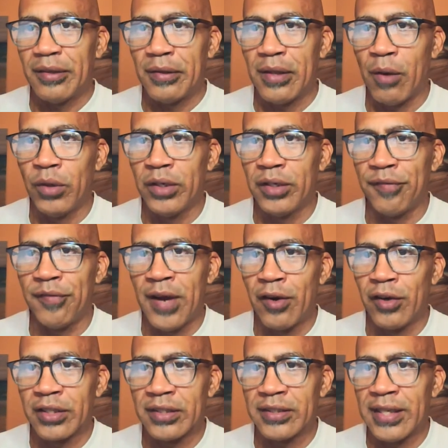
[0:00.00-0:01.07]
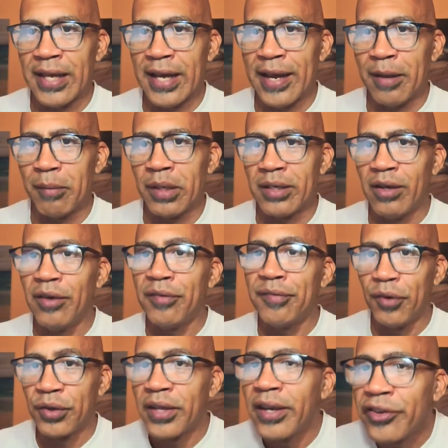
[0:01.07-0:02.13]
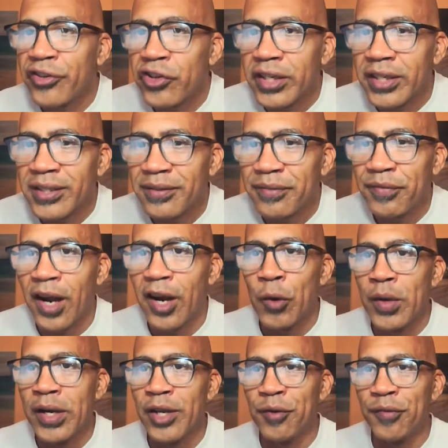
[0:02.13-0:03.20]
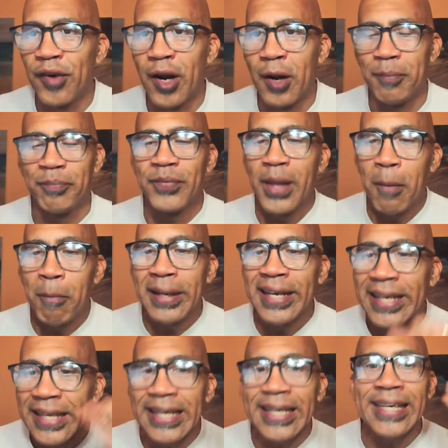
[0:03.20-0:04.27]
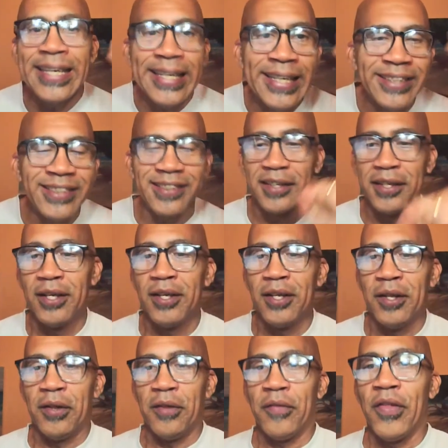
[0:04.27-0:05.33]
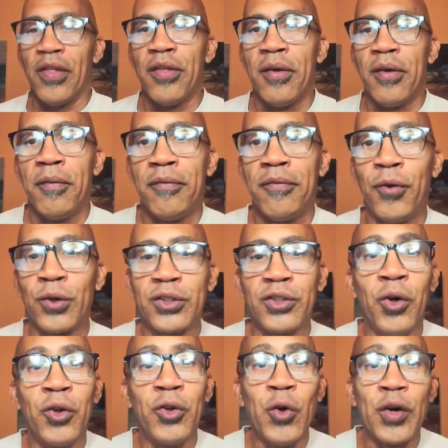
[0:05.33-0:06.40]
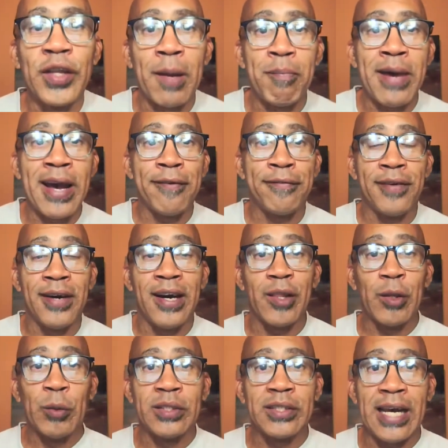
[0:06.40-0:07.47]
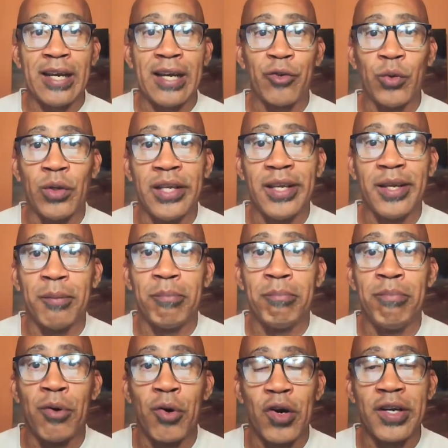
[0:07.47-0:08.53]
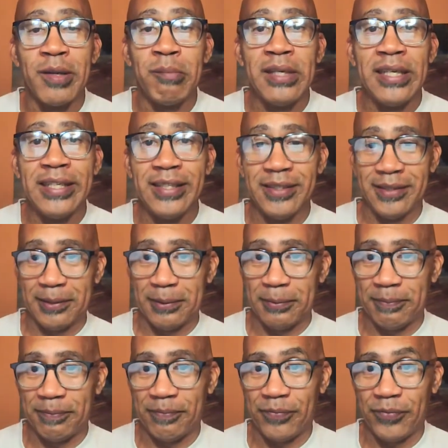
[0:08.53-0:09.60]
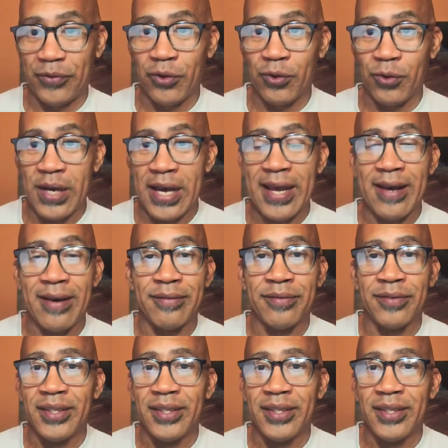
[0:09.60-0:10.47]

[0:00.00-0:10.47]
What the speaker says: I wanted Farah to say hi because, oh, here she is. Farah, where are you from? Belize. Folks don't know that my father was actually born in Belize. So I have